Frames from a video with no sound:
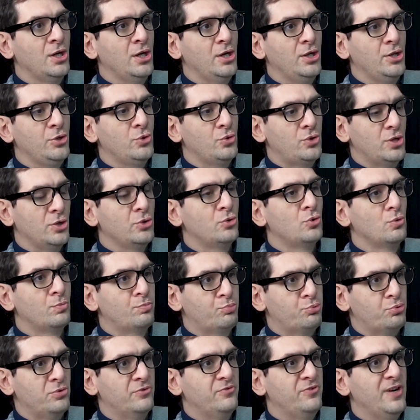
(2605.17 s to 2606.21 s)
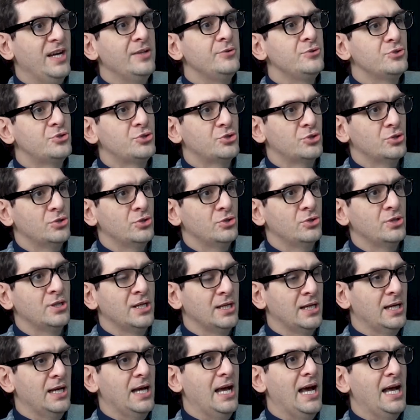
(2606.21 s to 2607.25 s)
you can do prevention
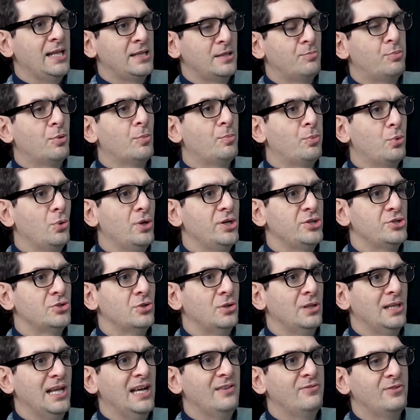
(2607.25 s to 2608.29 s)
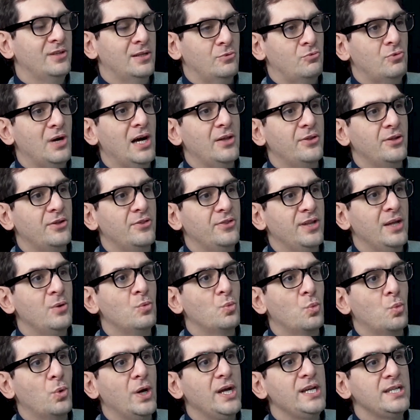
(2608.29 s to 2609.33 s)
at the population level rather
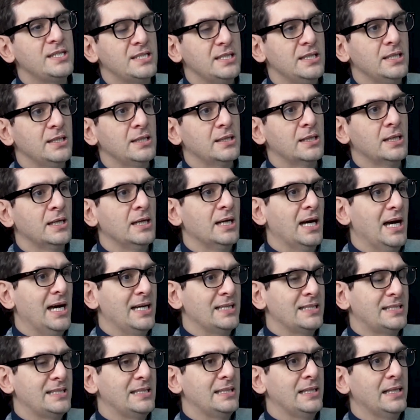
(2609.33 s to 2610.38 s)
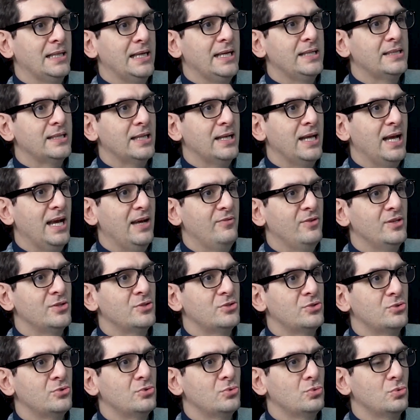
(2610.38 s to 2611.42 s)
than waiting until late and having
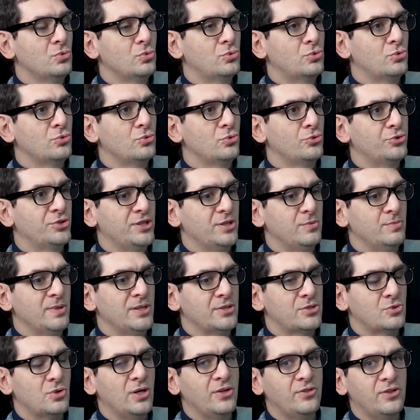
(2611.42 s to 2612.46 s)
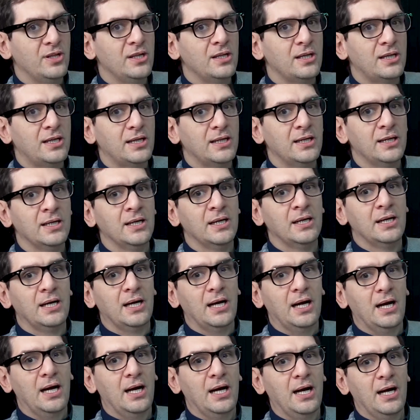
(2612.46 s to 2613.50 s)
to do treatment. So I think
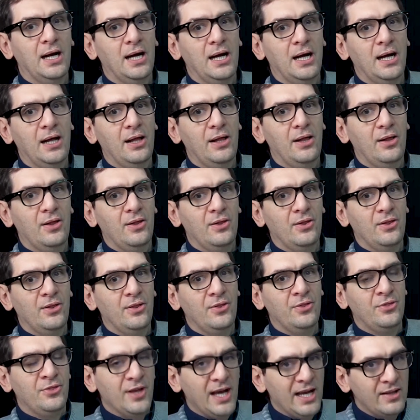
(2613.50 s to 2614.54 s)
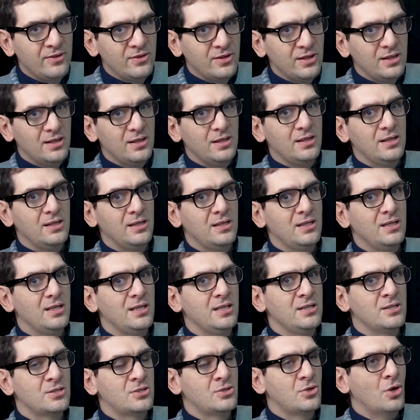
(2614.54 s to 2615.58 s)
uh, that
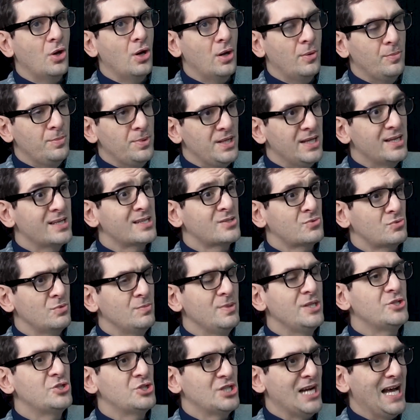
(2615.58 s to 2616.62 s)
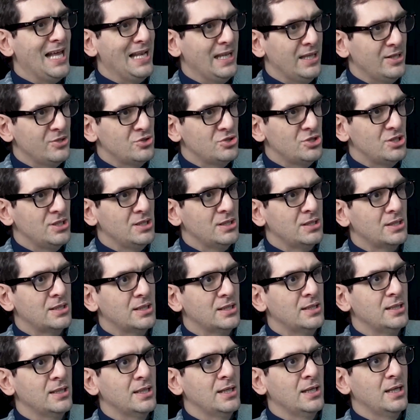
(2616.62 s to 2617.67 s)
is gonna be an extremely challenging
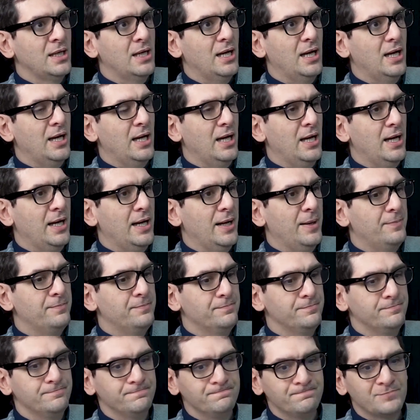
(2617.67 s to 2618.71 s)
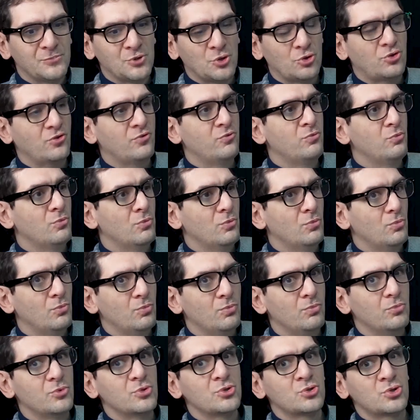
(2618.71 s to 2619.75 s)
sort of
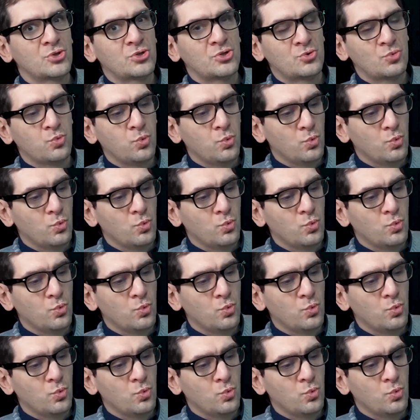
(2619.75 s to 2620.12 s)
s-